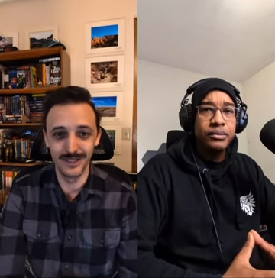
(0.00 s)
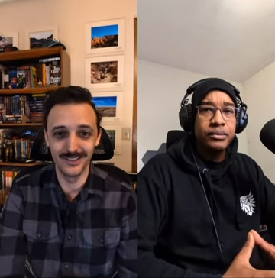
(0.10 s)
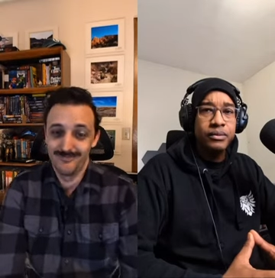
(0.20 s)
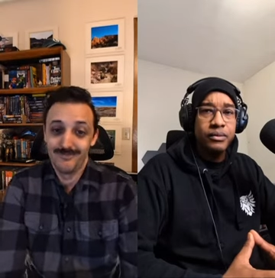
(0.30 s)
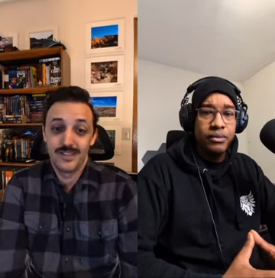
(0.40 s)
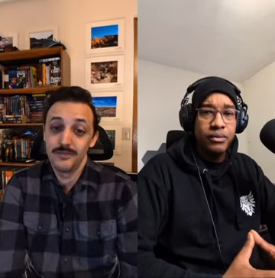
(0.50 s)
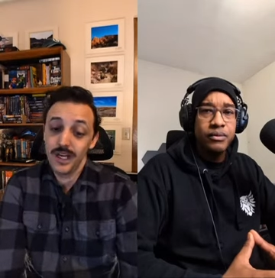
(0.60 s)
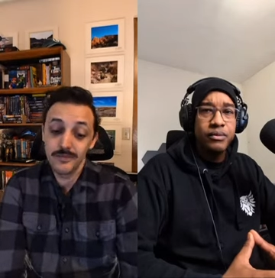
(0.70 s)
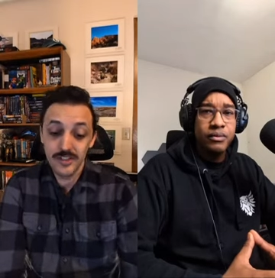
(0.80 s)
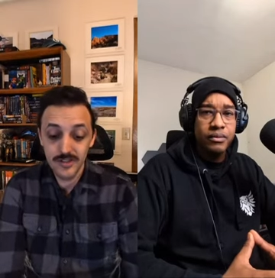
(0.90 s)
Speaker 1: But
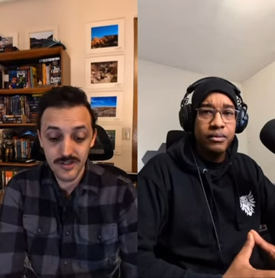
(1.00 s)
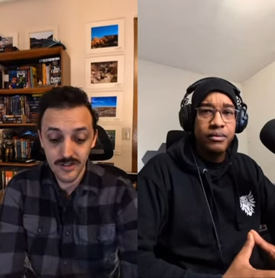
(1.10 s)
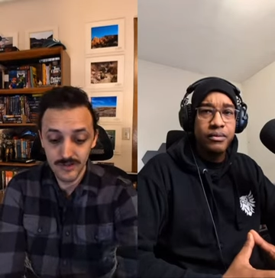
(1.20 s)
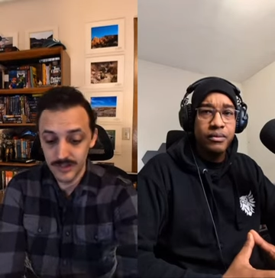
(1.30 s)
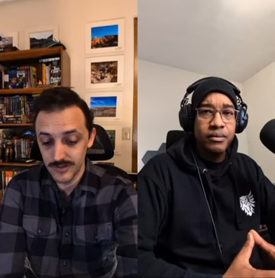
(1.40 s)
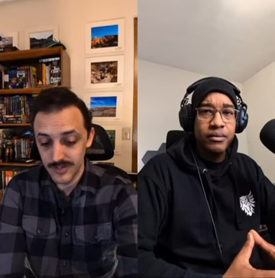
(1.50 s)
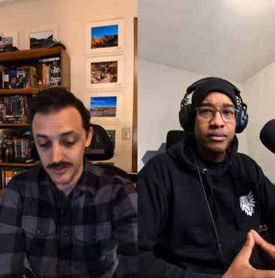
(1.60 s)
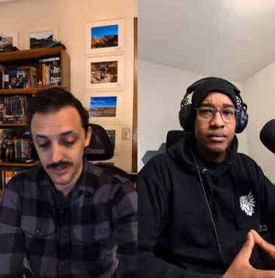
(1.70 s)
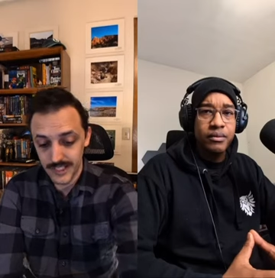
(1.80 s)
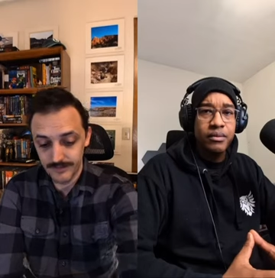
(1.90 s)
sometimes it's too little
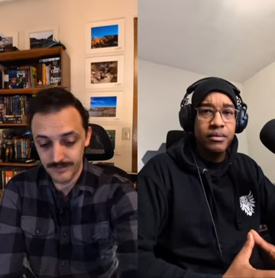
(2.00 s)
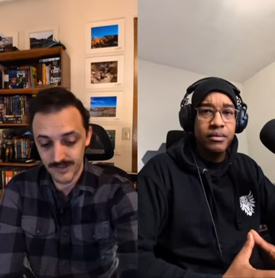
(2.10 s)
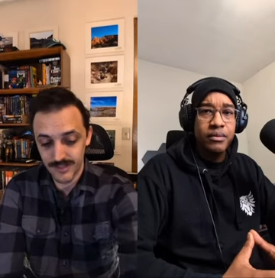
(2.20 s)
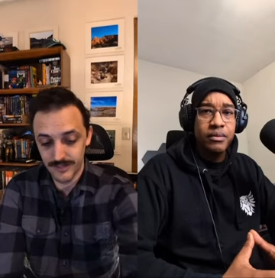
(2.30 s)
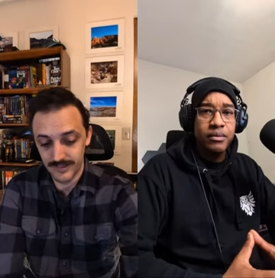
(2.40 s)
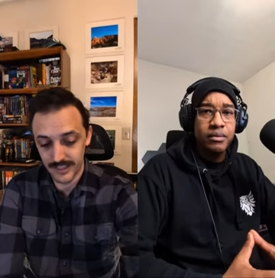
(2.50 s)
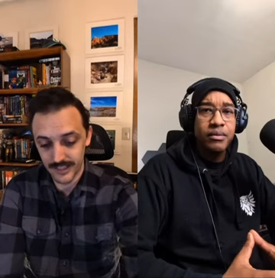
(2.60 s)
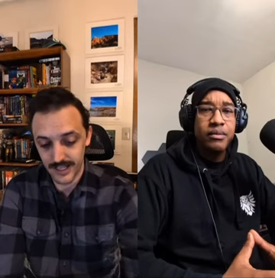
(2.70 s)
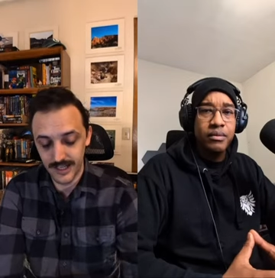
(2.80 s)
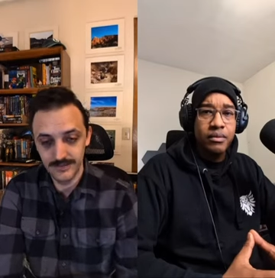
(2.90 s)
too late for stuff
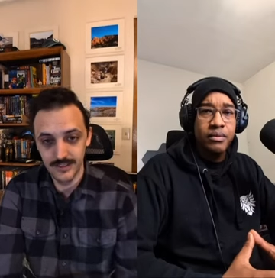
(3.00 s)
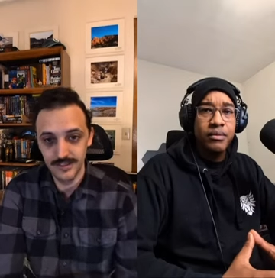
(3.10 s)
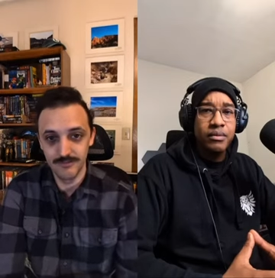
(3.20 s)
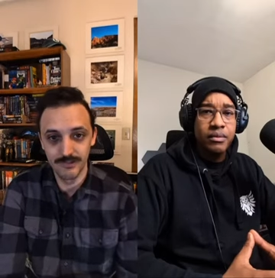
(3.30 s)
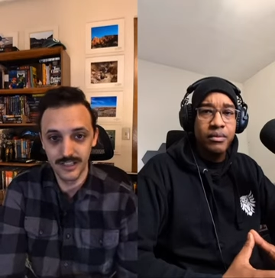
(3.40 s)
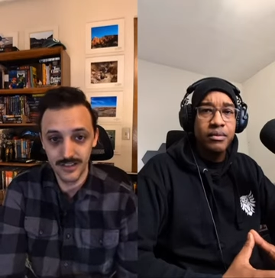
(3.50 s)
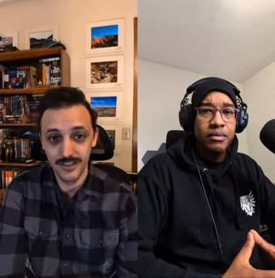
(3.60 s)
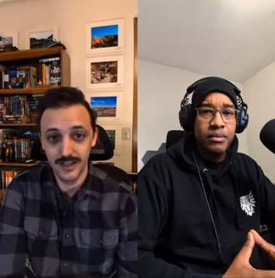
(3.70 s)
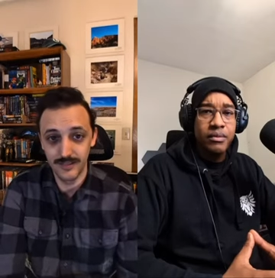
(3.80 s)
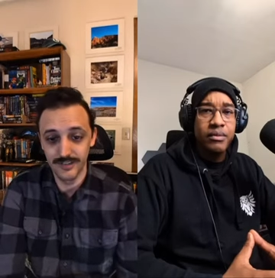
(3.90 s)
like that. It's
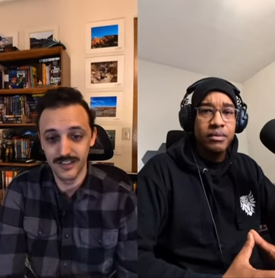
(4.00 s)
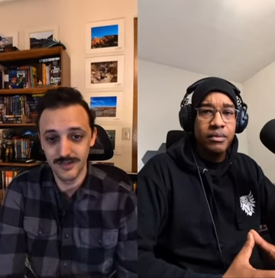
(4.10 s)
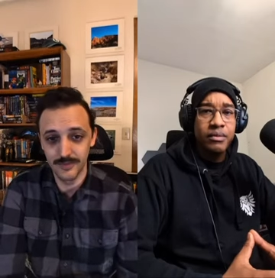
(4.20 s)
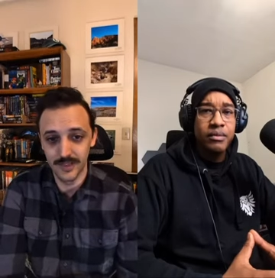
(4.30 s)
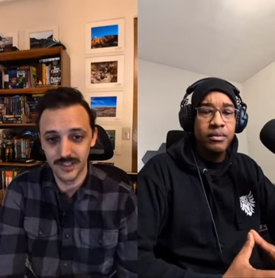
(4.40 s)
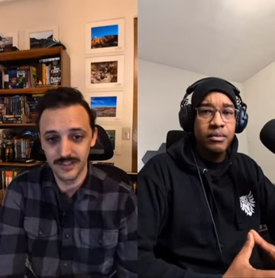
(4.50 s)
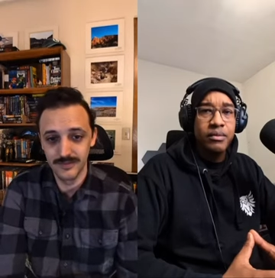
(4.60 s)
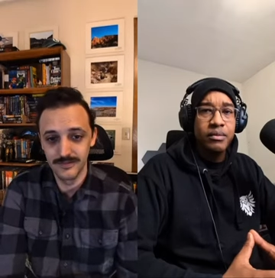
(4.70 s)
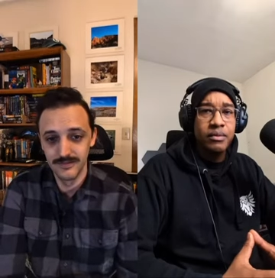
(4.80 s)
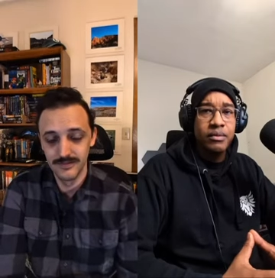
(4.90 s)
really tough in this
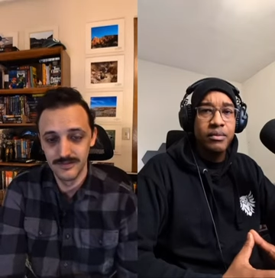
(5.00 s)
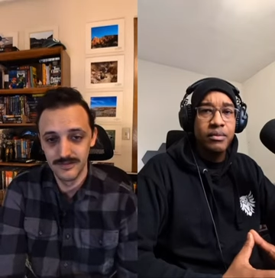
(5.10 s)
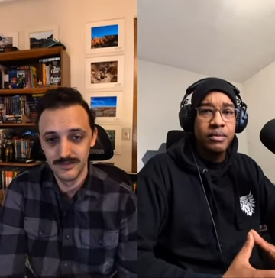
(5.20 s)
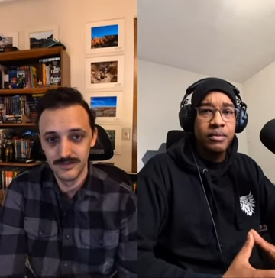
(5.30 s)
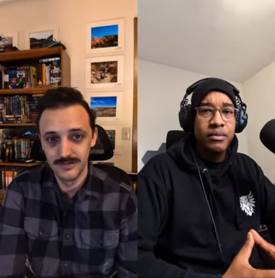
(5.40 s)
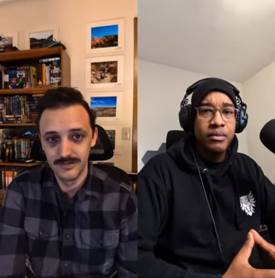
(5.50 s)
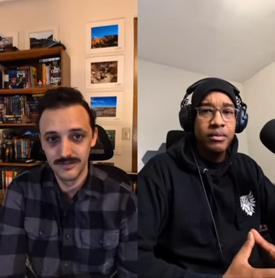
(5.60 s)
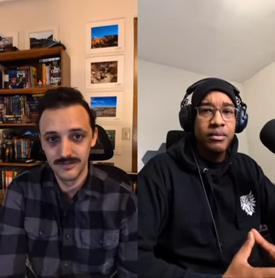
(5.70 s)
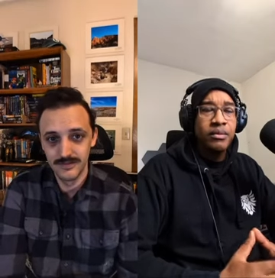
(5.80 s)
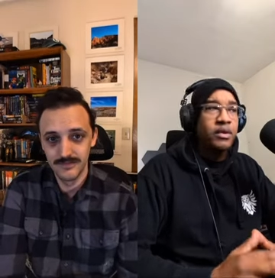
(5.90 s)
market.
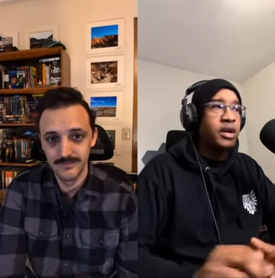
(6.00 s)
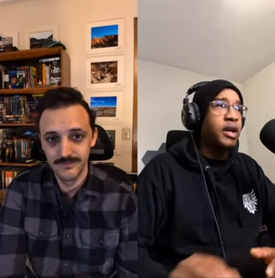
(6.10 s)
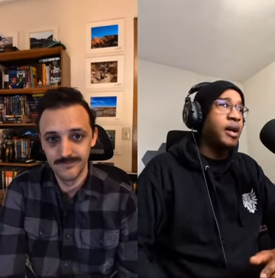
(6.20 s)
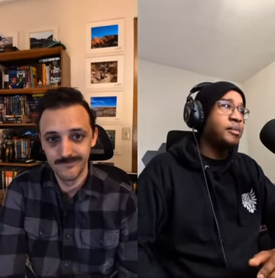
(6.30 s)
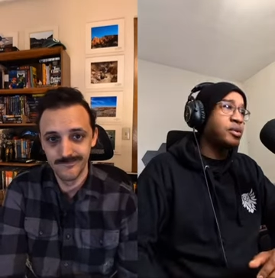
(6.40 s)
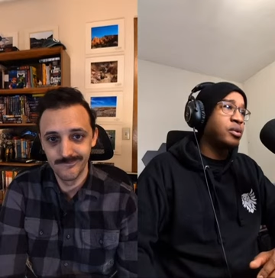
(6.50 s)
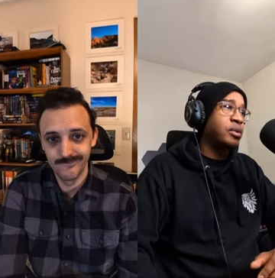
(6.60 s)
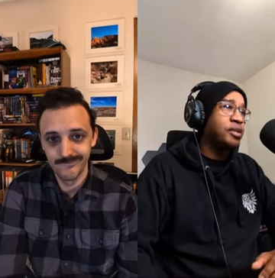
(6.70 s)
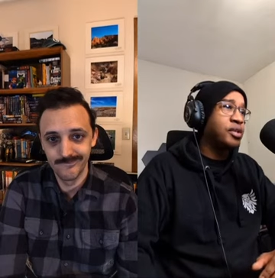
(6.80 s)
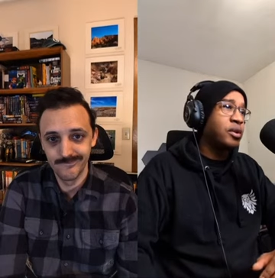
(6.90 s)
Speaker 2: Yeah,
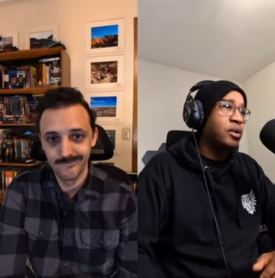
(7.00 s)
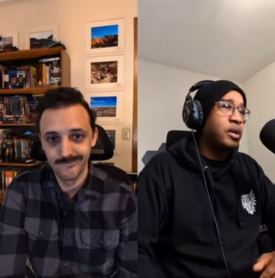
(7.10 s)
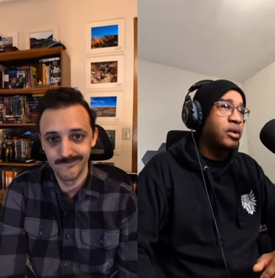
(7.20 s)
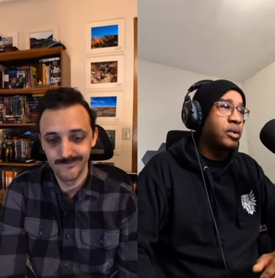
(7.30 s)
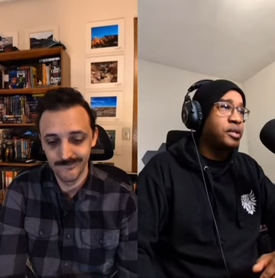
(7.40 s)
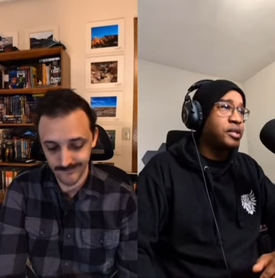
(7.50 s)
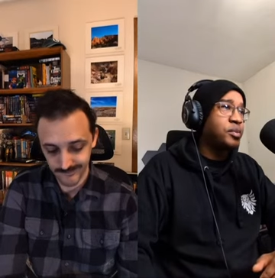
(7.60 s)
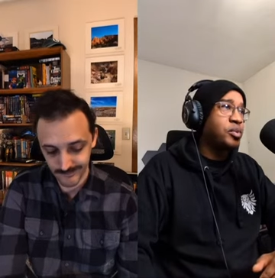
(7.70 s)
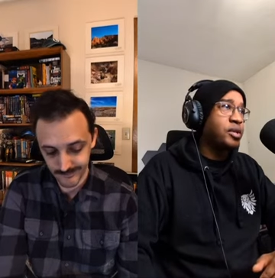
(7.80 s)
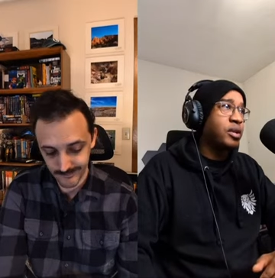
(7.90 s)
absolutely. So, according to
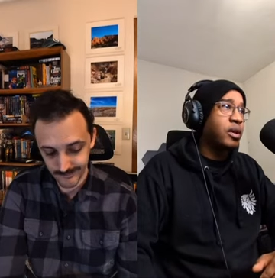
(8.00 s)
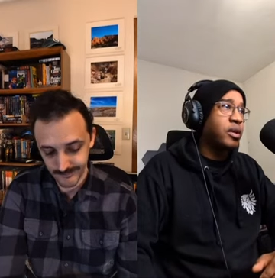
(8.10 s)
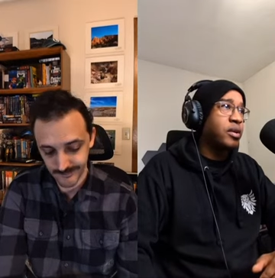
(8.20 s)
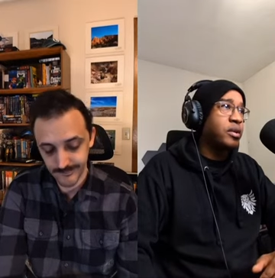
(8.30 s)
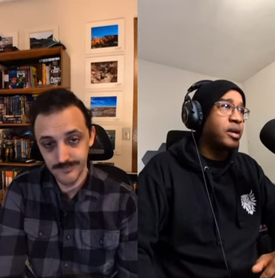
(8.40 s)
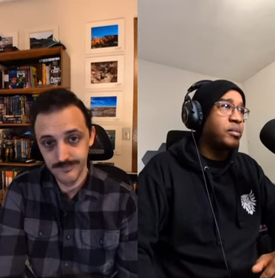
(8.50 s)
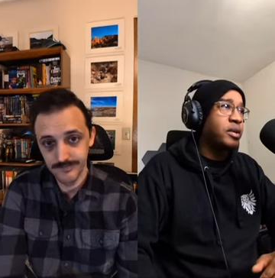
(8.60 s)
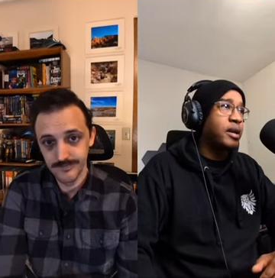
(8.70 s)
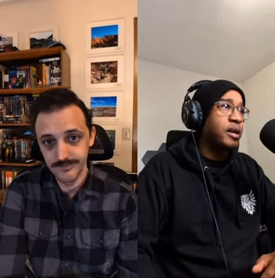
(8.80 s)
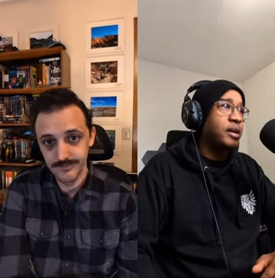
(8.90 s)
this particular article that I'm
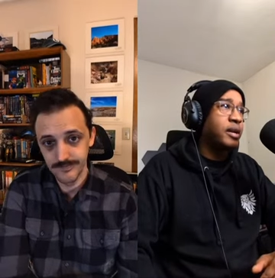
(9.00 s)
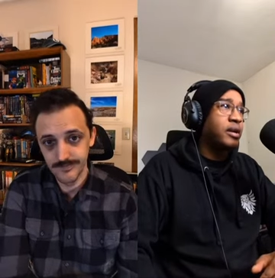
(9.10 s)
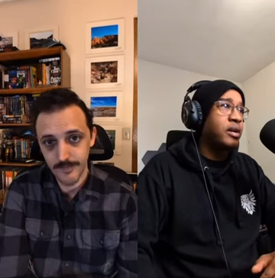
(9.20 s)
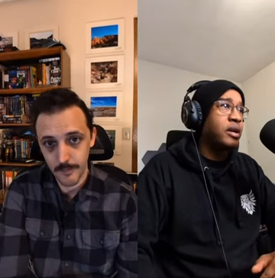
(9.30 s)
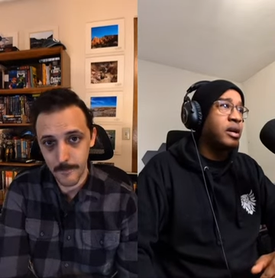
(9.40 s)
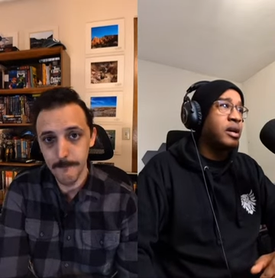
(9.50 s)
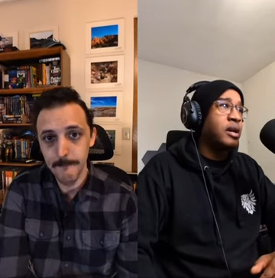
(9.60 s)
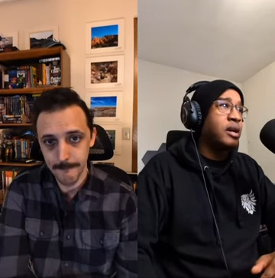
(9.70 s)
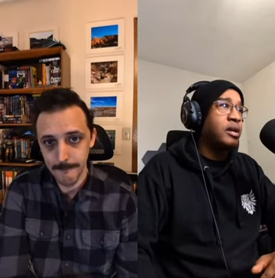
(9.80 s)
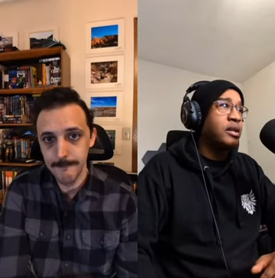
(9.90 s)
looking at here,
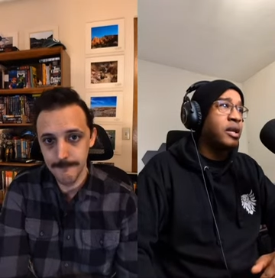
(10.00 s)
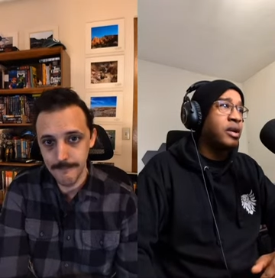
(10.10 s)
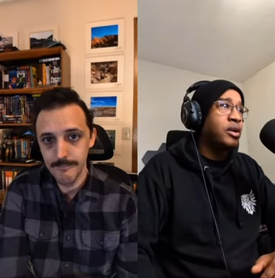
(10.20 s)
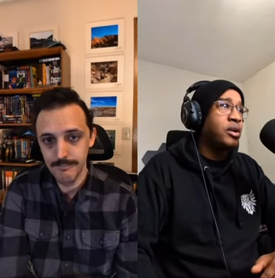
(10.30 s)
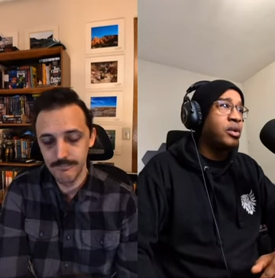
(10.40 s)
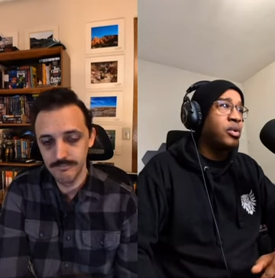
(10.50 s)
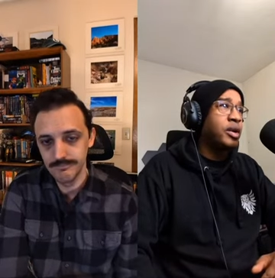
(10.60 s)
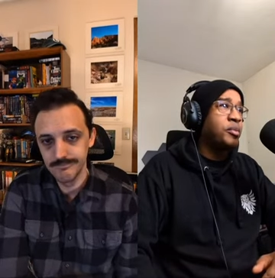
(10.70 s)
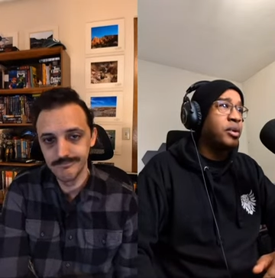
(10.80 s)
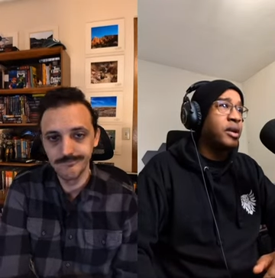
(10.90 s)
uh, Lehto, who
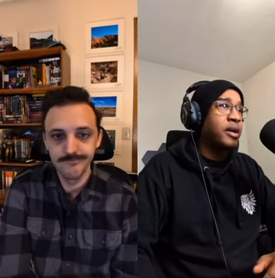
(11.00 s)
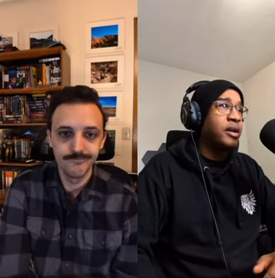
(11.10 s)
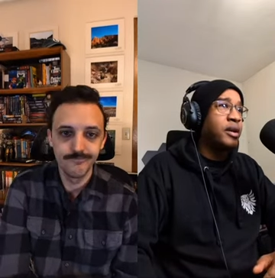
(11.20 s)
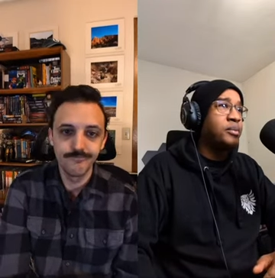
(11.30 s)
had been heading up